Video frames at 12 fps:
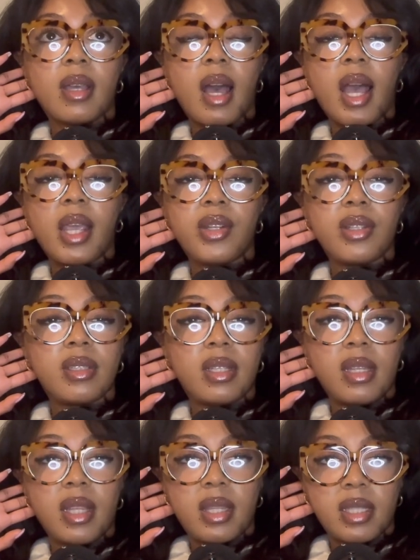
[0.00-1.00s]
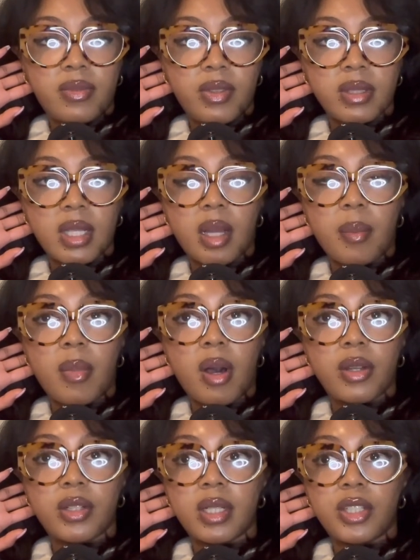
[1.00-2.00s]
I understand that this feels like a
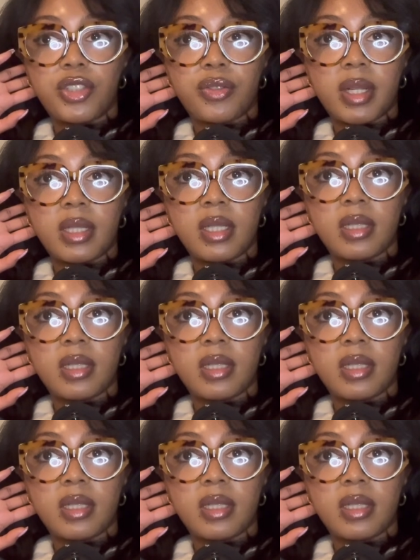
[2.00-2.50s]
modern and trendy